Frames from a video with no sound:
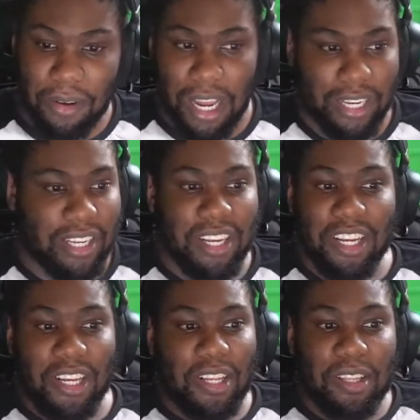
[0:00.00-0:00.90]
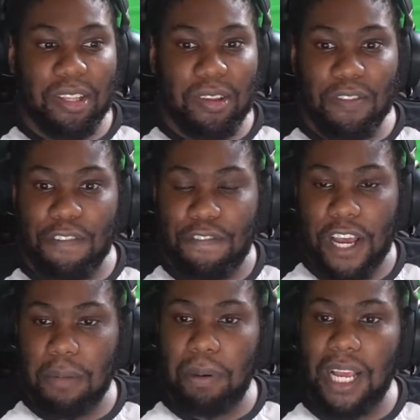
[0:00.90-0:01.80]
Like the
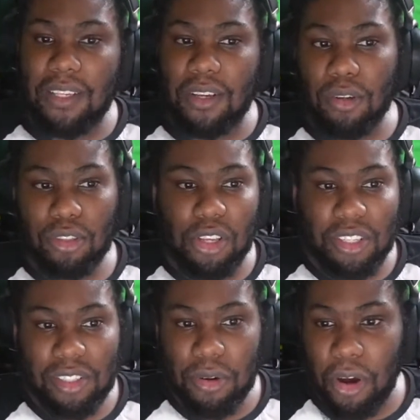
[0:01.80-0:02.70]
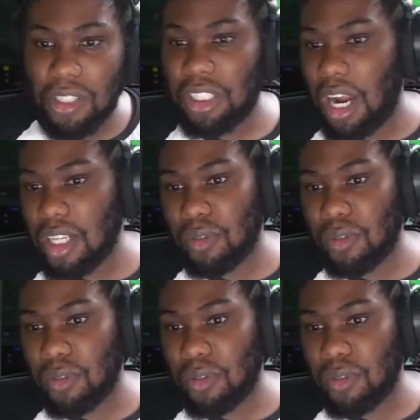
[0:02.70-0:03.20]
3rd place to go, so you still got a chance